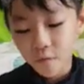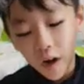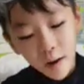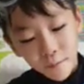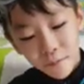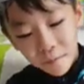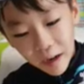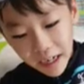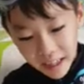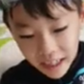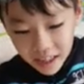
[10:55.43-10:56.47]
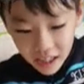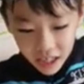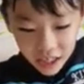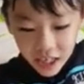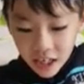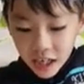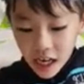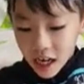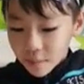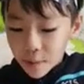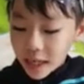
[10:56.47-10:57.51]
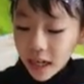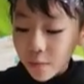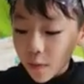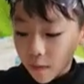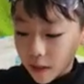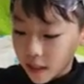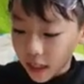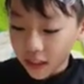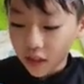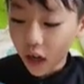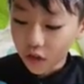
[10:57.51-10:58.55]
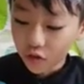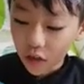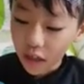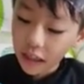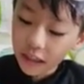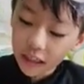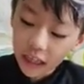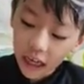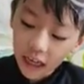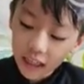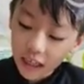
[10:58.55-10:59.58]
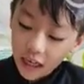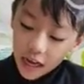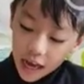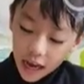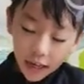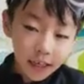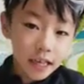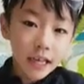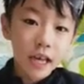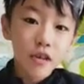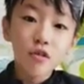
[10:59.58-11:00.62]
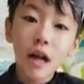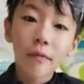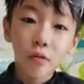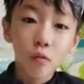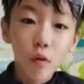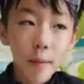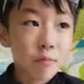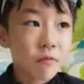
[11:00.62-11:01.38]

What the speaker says: I'm finally done. And be careful of this, it's not dried yet. And you have to wet